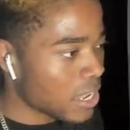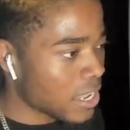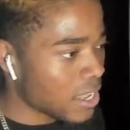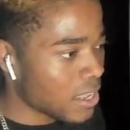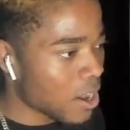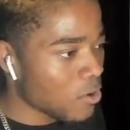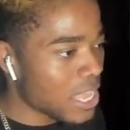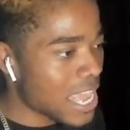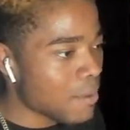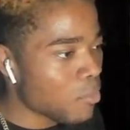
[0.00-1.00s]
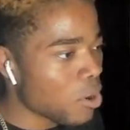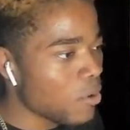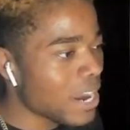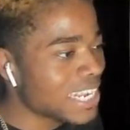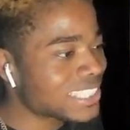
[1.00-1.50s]
yeah. Oh, yeah, boy.
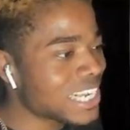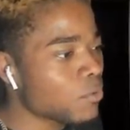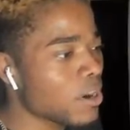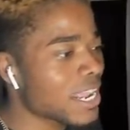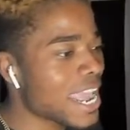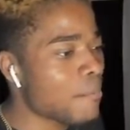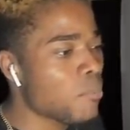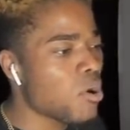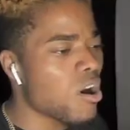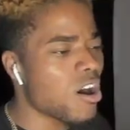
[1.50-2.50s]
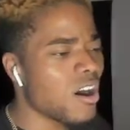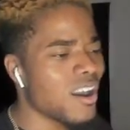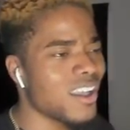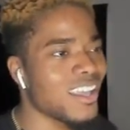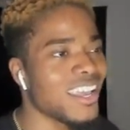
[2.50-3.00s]
Where that stick work at, boy?
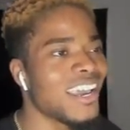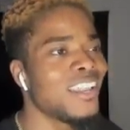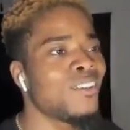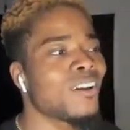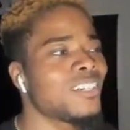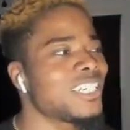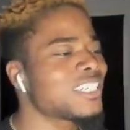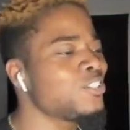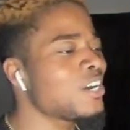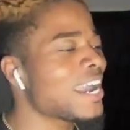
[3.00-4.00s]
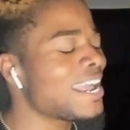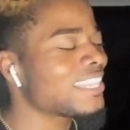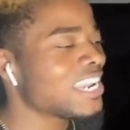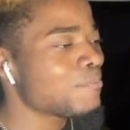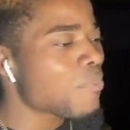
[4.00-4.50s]
You thought just because you got
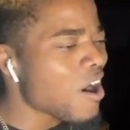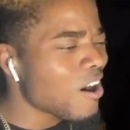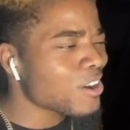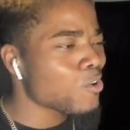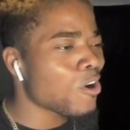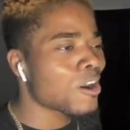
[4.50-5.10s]
Anthony Barr, you